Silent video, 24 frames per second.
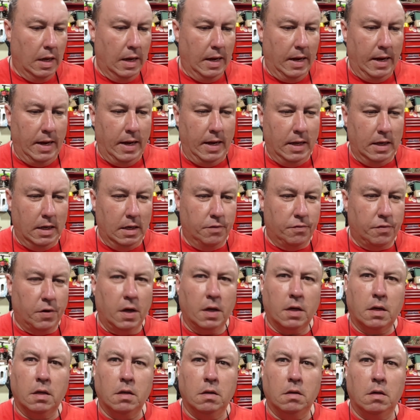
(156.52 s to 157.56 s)
And if I
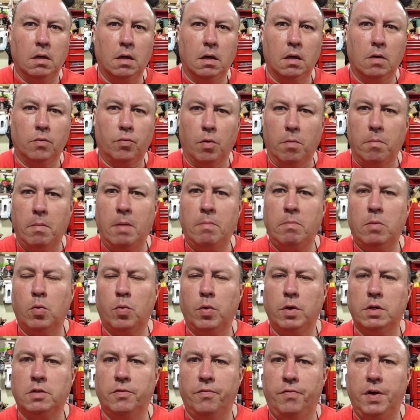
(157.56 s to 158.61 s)
could remember
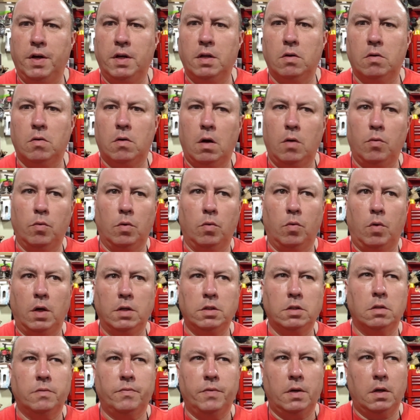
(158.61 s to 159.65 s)
which video, I will
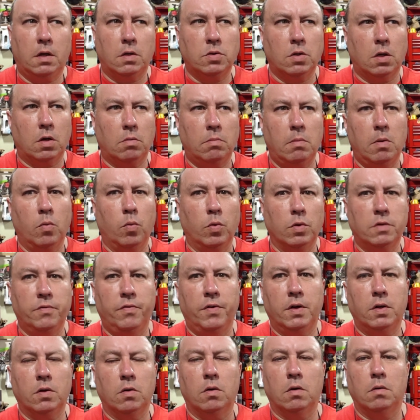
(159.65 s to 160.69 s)
watch this video. I'll try to remember which
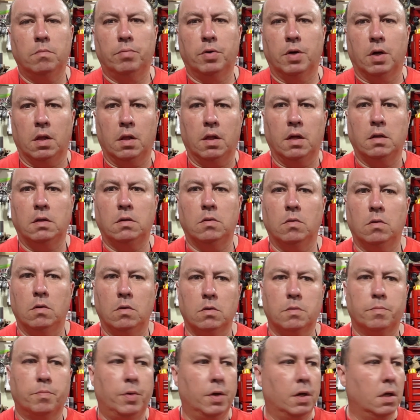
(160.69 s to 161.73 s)
video and put a link to it. It
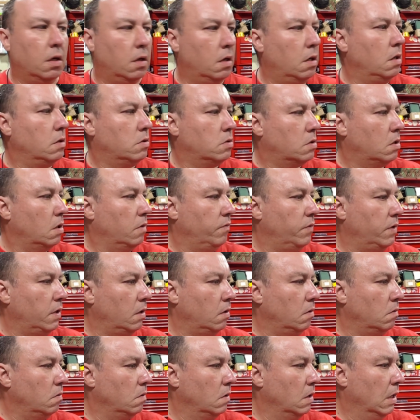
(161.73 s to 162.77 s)
was a pretty interesting
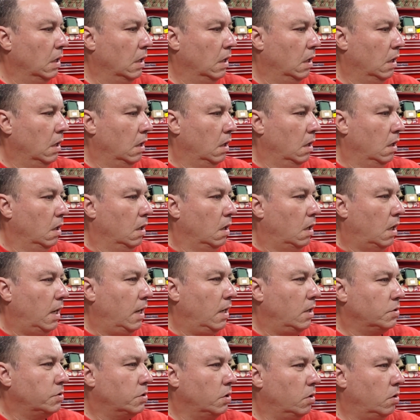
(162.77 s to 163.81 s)
video. I
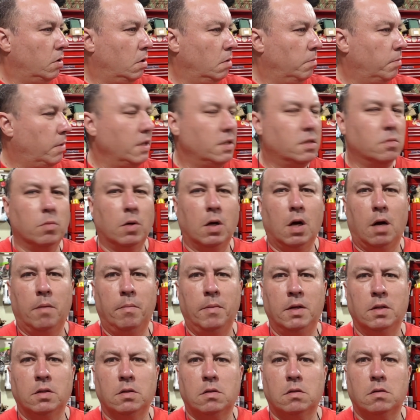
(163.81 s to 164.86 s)
also learned by some
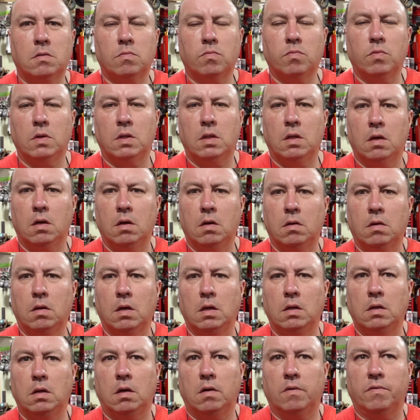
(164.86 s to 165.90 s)
comments with the
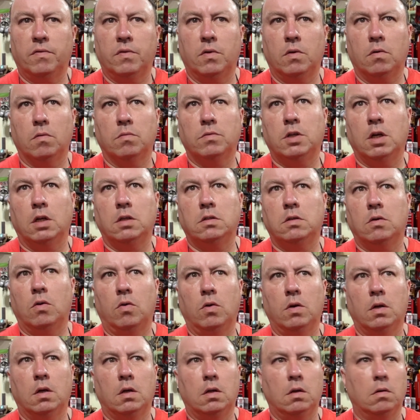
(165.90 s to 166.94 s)
thing there, if you're changing
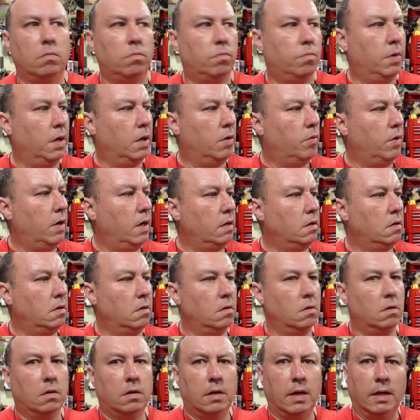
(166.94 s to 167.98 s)
oil on a big red
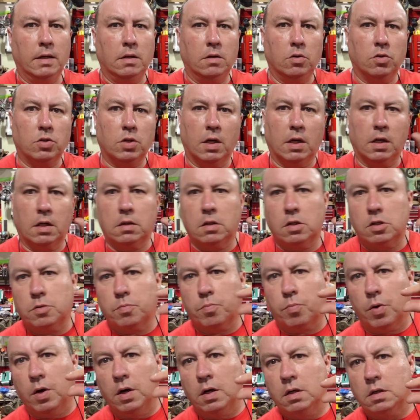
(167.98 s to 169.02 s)
and you're trying to get the
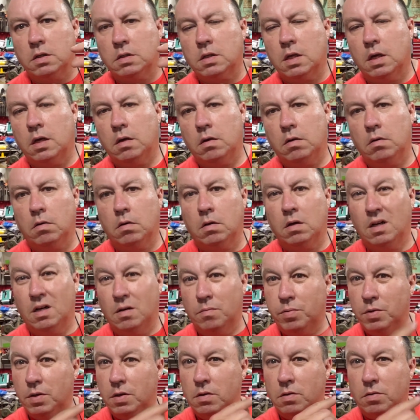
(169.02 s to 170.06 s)
spring to stay, you can either
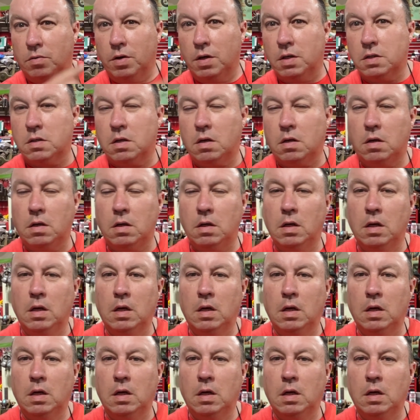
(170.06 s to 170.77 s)
put a little grease on it,